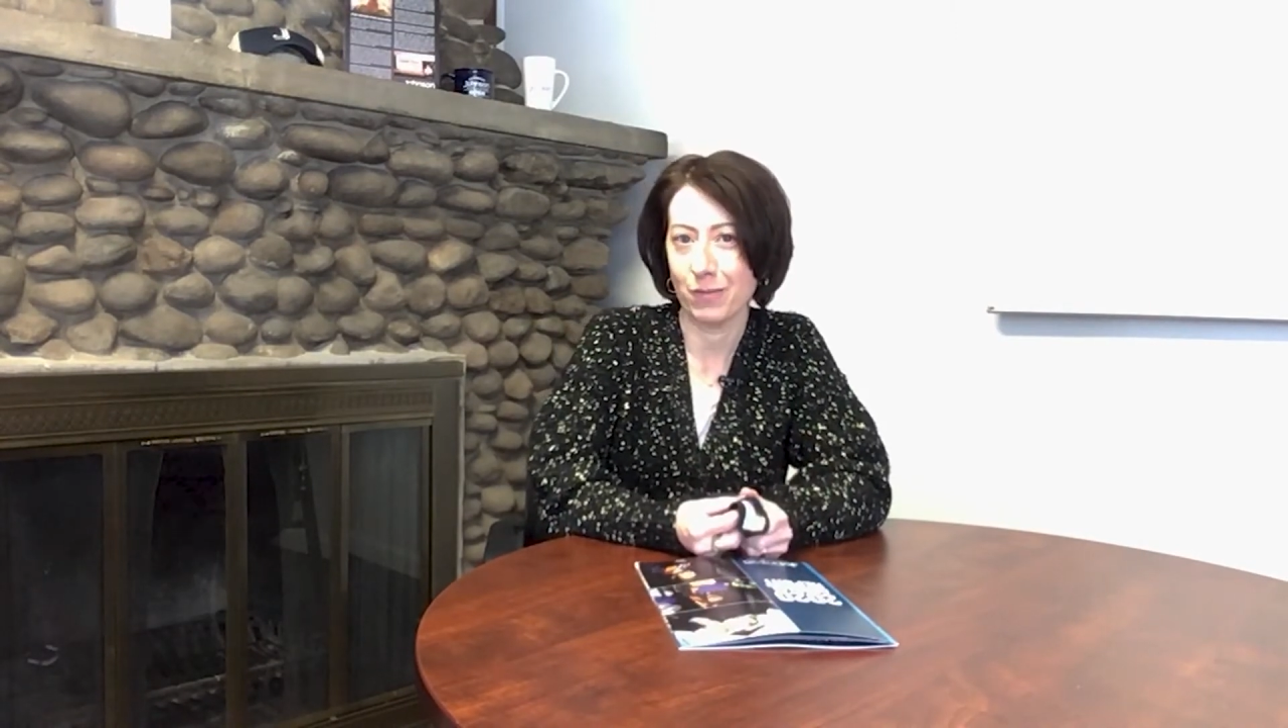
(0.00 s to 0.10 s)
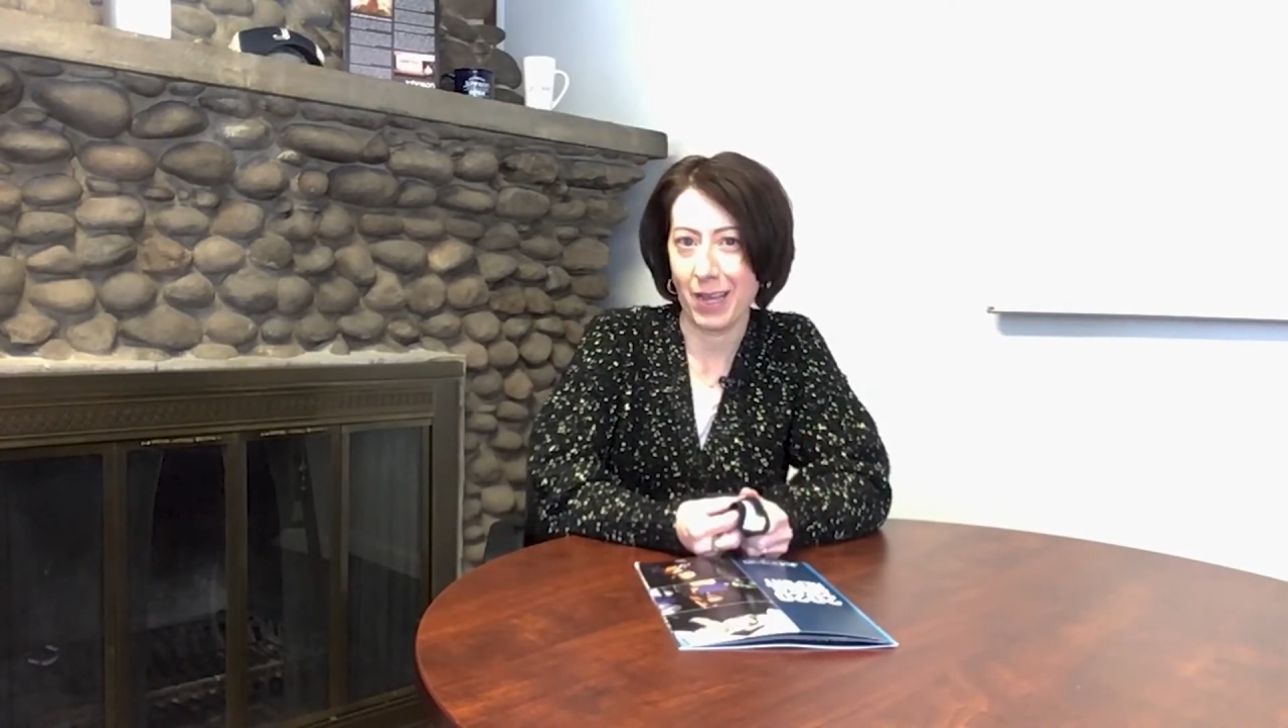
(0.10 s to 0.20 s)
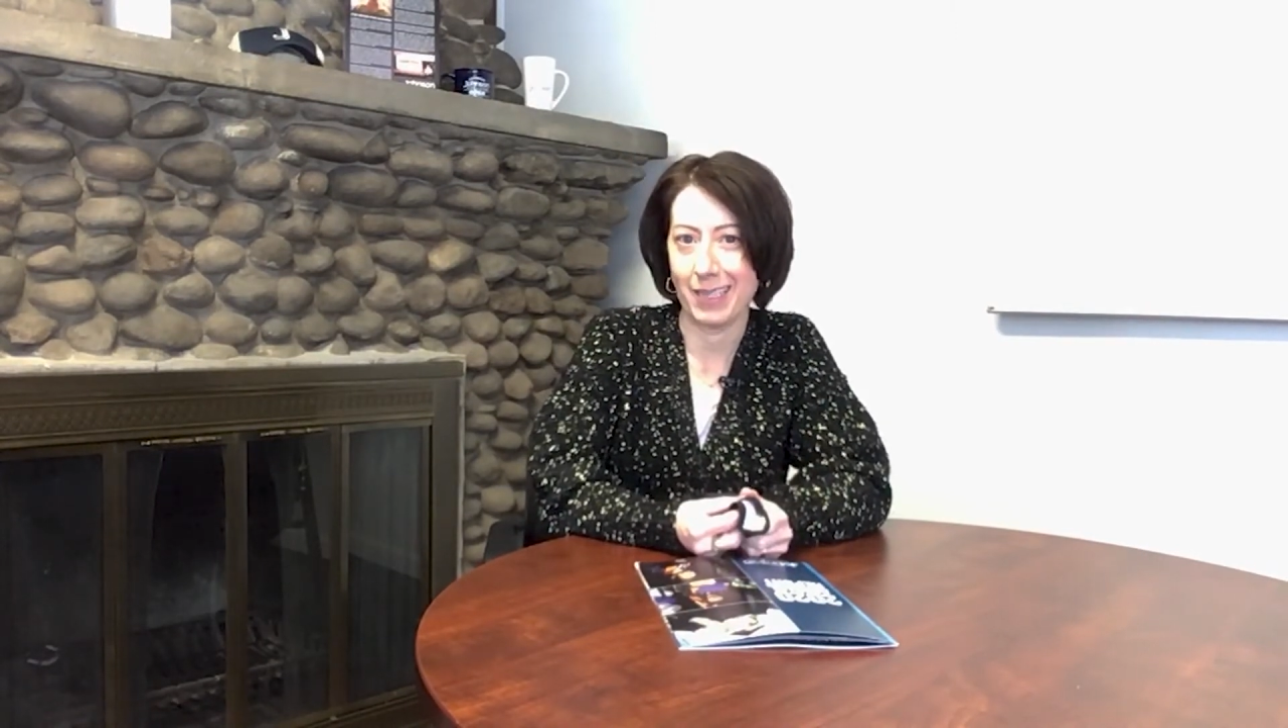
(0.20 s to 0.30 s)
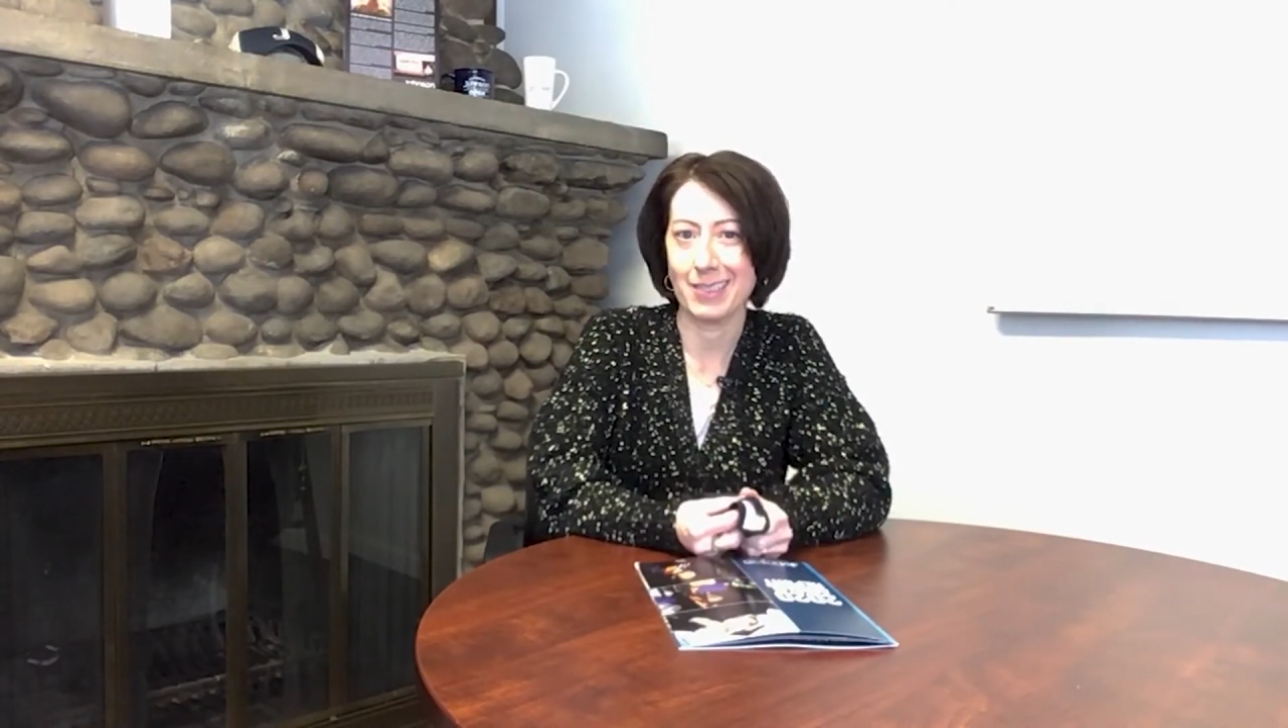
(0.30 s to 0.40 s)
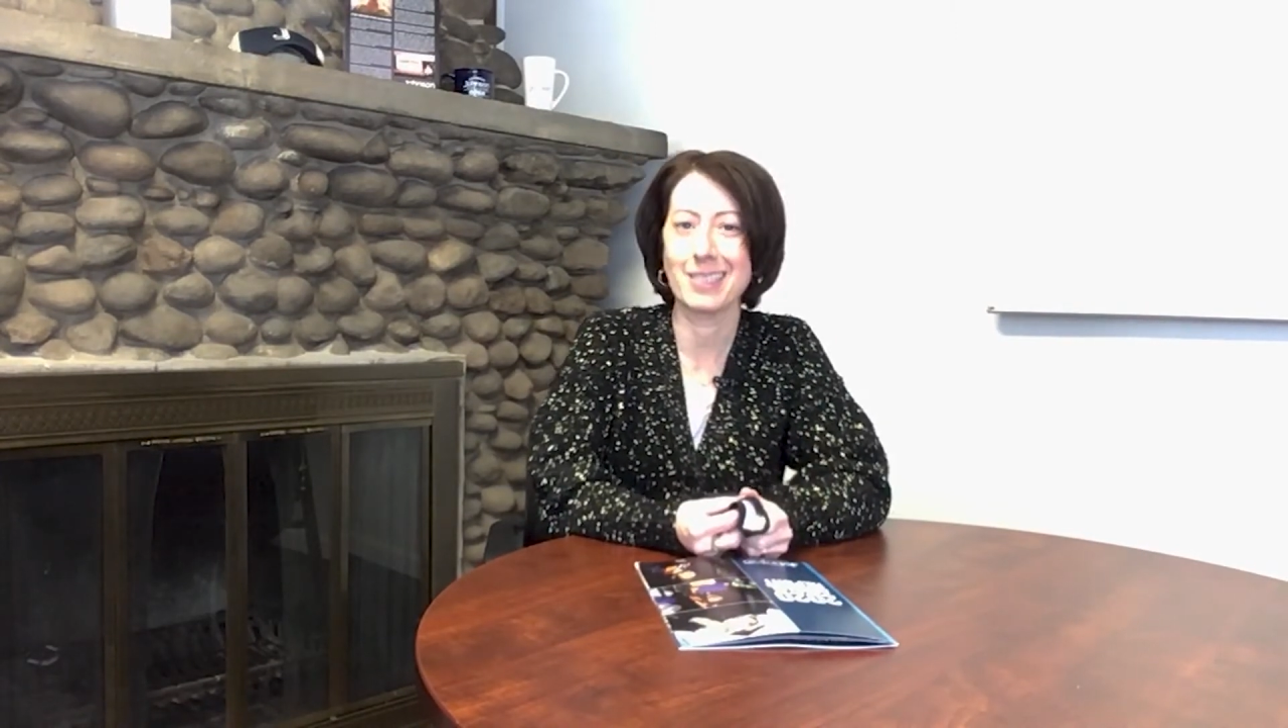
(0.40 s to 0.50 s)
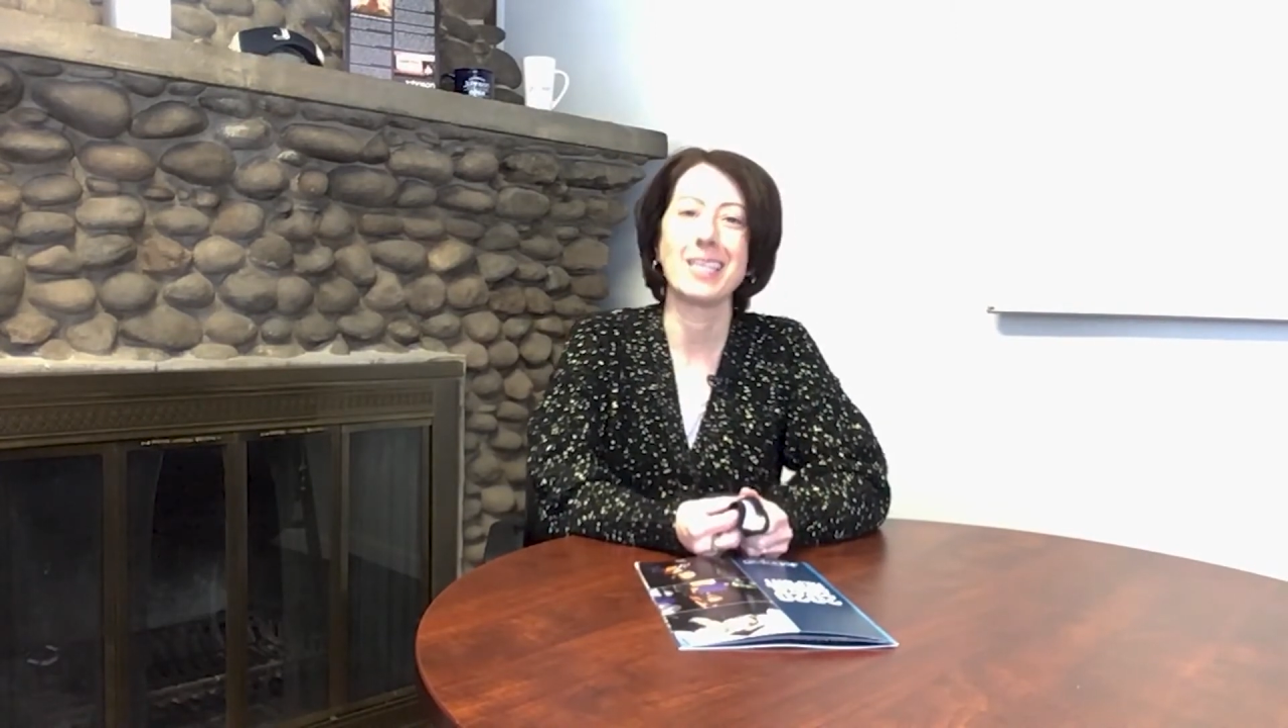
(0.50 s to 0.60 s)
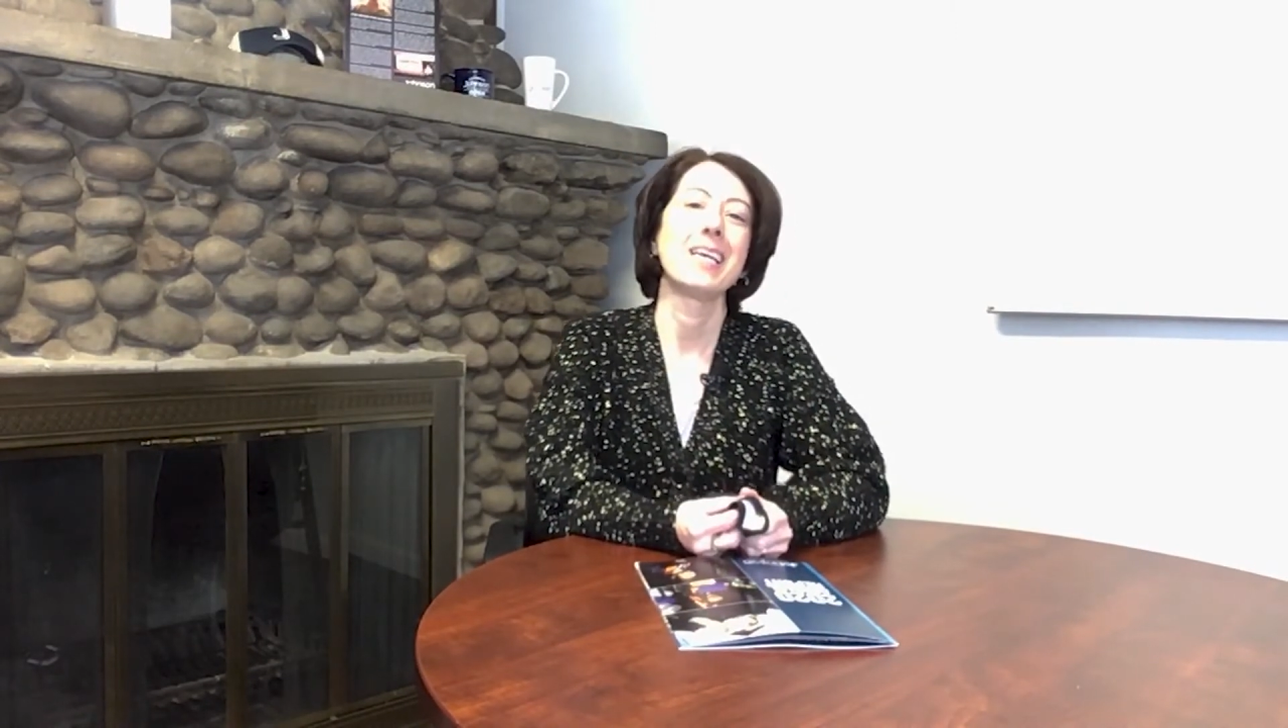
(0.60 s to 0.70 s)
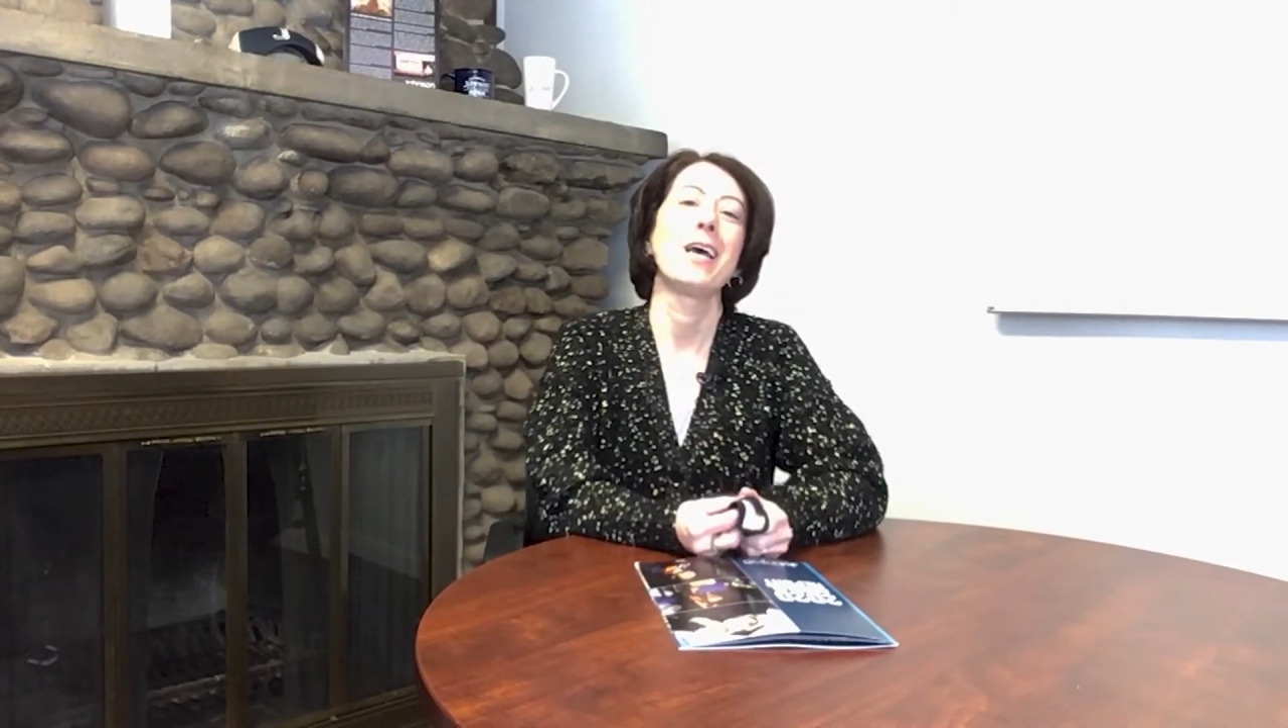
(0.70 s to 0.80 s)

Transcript: events.